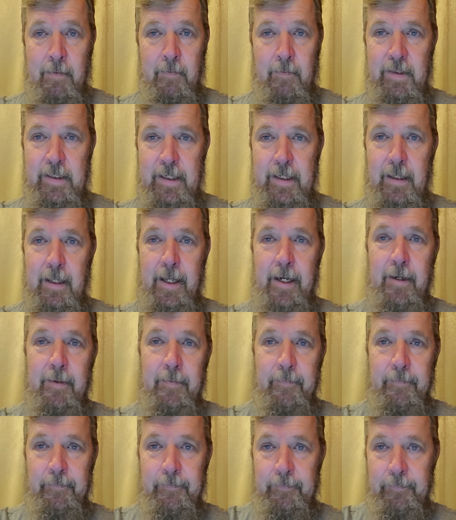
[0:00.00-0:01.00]
We'll see you later.
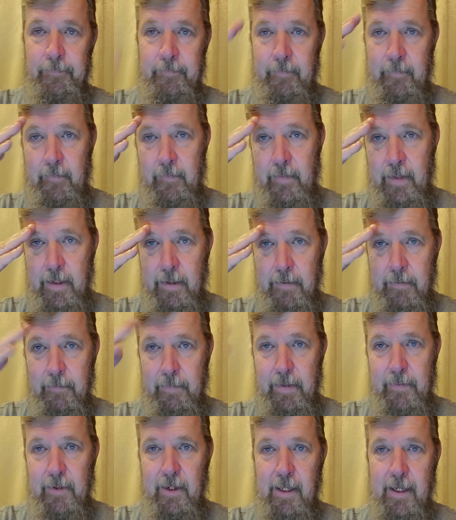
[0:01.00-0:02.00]

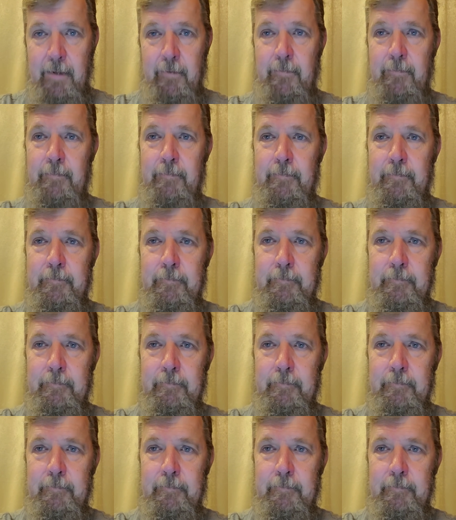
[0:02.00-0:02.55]
Pinball out.